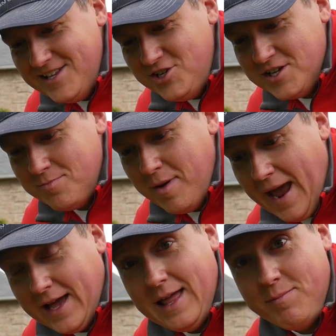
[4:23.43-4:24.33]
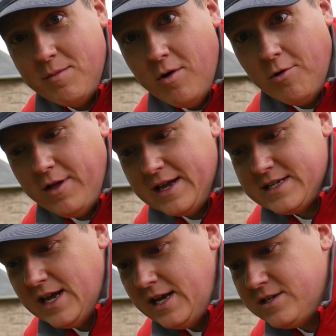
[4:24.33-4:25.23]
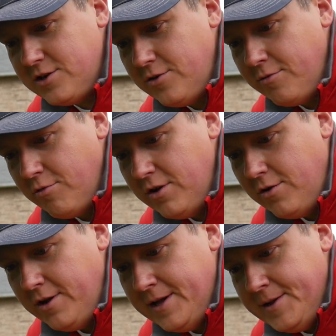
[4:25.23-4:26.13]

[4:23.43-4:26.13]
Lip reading: just backlap the mower last night, so the reel